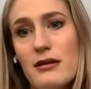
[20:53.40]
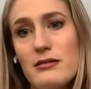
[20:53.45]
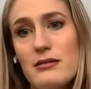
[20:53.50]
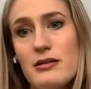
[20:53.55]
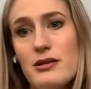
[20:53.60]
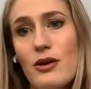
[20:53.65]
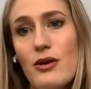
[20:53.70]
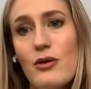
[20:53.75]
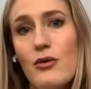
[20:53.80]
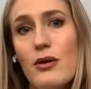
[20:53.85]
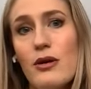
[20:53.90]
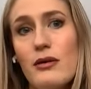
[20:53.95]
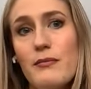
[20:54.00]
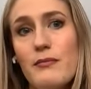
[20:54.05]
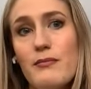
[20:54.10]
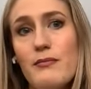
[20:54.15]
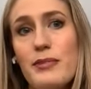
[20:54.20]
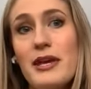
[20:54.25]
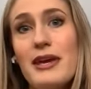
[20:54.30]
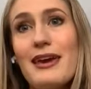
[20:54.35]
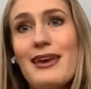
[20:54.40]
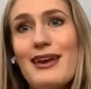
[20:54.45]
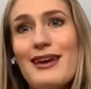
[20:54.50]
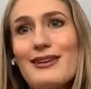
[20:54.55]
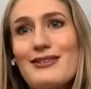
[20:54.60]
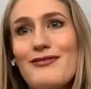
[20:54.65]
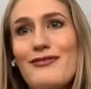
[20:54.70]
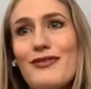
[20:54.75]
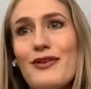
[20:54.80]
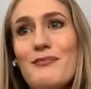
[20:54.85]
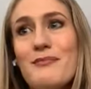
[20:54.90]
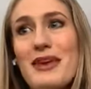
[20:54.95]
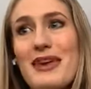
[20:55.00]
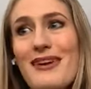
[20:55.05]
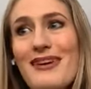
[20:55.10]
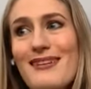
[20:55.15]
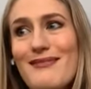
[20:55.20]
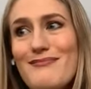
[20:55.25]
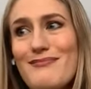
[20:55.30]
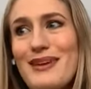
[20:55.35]
So beginning
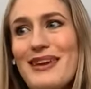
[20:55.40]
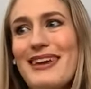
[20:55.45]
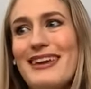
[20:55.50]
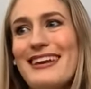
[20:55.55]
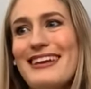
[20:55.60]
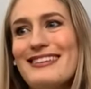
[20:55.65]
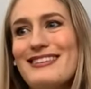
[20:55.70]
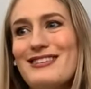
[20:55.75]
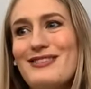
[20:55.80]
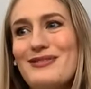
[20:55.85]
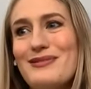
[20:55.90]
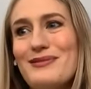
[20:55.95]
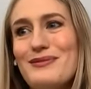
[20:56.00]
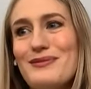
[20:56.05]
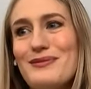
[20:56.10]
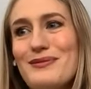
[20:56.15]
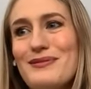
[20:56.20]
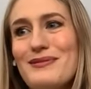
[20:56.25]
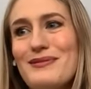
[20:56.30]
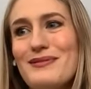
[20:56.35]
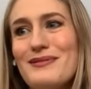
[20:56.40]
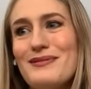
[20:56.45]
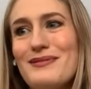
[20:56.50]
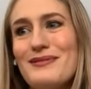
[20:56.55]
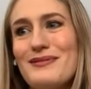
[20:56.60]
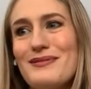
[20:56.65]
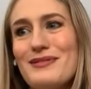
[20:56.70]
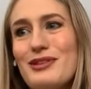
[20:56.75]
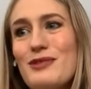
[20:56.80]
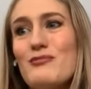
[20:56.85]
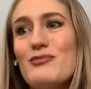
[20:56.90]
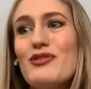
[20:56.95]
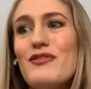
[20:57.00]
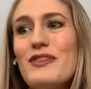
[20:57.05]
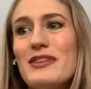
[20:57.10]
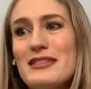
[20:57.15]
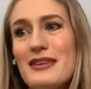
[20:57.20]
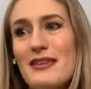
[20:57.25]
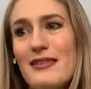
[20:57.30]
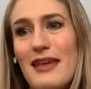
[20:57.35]
to move
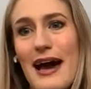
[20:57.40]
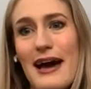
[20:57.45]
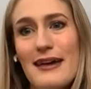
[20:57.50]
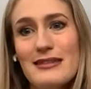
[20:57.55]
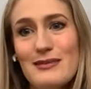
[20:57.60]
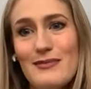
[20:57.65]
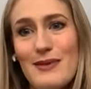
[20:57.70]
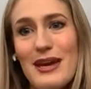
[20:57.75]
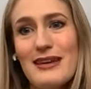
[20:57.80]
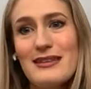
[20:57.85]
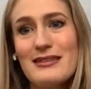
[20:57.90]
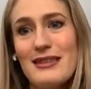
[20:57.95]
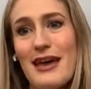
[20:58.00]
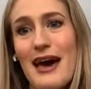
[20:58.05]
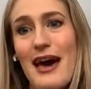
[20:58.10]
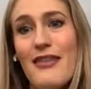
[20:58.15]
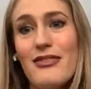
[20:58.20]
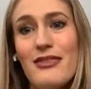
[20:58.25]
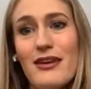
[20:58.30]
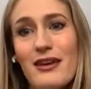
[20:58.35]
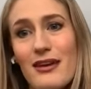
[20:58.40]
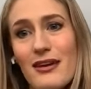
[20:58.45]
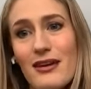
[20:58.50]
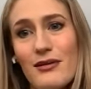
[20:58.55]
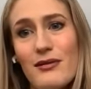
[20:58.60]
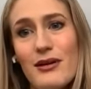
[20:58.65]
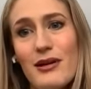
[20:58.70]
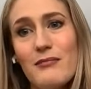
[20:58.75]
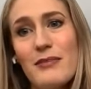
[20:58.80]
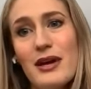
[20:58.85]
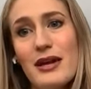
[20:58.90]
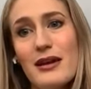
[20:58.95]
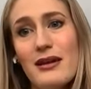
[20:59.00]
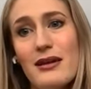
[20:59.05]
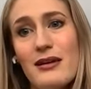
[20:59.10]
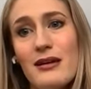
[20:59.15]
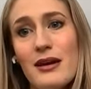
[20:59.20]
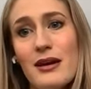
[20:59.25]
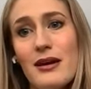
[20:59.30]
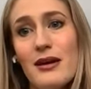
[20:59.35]
into that space, that thinking around
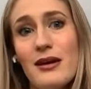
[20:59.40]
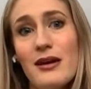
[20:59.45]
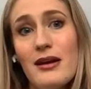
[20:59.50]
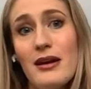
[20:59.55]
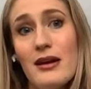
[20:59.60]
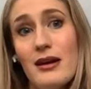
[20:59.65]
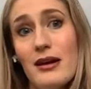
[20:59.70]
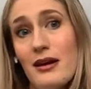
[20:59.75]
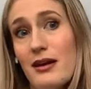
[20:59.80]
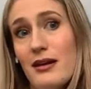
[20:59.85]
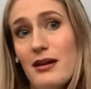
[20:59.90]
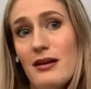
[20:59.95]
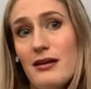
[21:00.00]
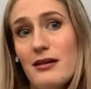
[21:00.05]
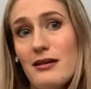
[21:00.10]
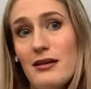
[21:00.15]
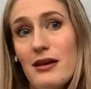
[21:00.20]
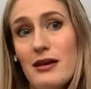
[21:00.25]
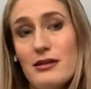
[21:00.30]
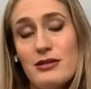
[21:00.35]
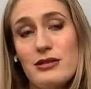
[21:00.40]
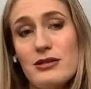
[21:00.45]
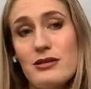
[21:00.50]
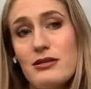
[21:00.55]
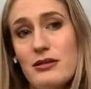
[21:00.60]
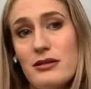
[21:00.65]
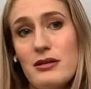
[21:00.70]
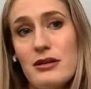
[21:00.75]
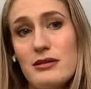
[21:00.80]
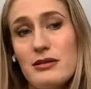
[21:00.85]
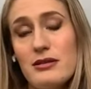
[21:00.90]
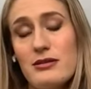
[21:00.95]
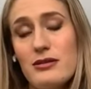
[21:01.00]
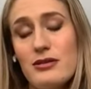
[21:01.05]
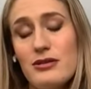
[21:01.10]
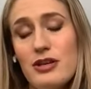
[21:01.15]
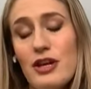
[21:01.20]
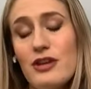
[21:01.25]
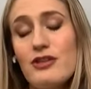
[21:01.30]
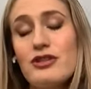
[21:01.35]
money, it's
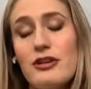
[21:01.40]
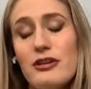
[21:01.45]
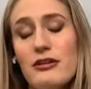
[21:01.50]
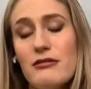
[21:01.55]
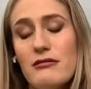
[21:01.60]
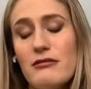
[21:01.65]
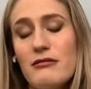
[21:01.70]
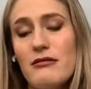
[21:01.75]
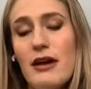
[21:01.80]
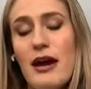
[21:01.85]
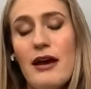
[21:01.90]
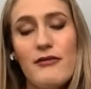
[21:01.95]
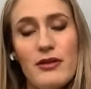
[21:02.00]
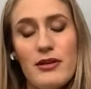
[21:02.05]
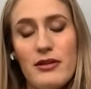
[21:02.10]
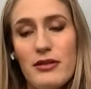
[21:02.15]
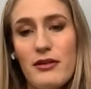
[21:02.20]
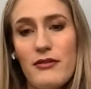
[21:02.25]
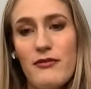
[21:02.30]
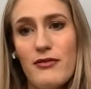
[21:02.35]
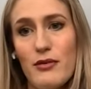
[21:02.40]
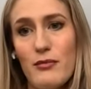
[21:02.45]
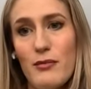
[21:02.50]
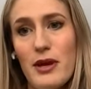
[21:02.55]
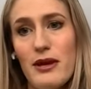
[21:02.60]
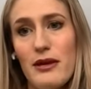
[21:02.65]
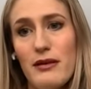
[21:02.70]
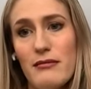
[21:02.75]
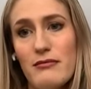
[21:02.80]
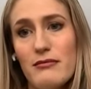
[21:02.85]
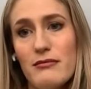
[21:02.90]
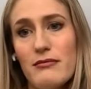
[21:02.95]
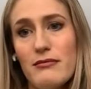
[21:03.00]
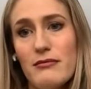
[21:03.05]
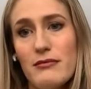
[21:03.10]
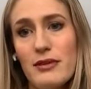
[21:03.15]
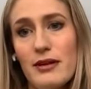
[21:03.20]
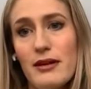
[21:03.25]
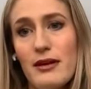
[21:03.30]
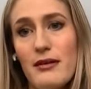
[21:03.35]
changing everything for me.
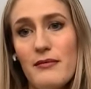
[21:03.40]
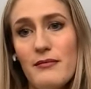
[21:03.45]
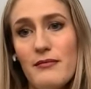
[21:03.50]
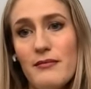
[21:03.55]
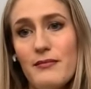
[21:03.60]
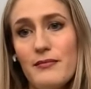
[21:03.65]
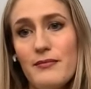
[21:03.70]
Yeah.